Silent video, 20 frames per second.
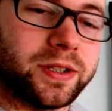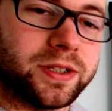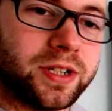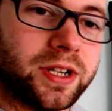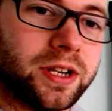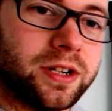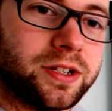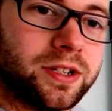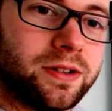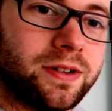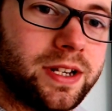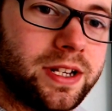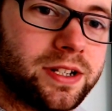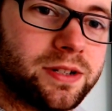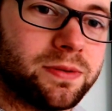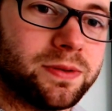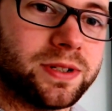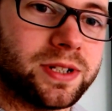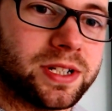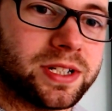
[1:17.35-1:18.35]
So you do need
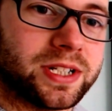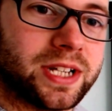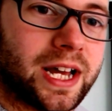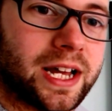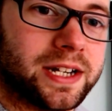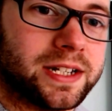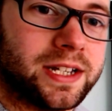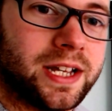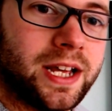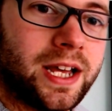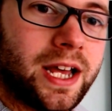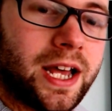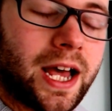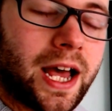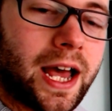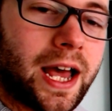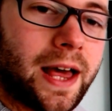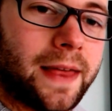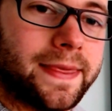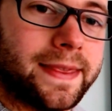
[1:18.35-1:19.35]
to understand
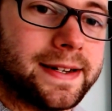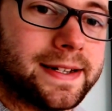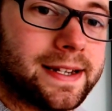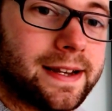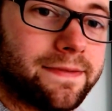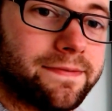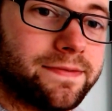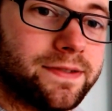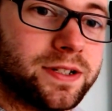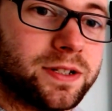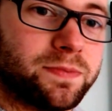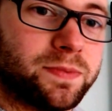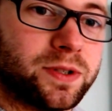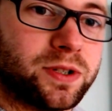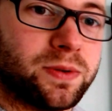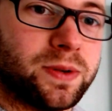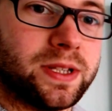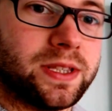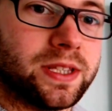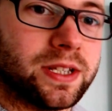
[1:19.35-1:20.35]
the difference
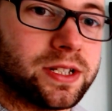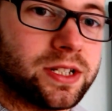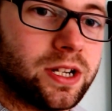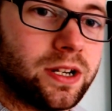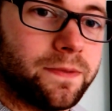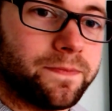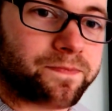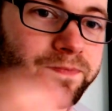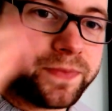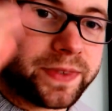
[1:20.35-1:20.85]
between the two.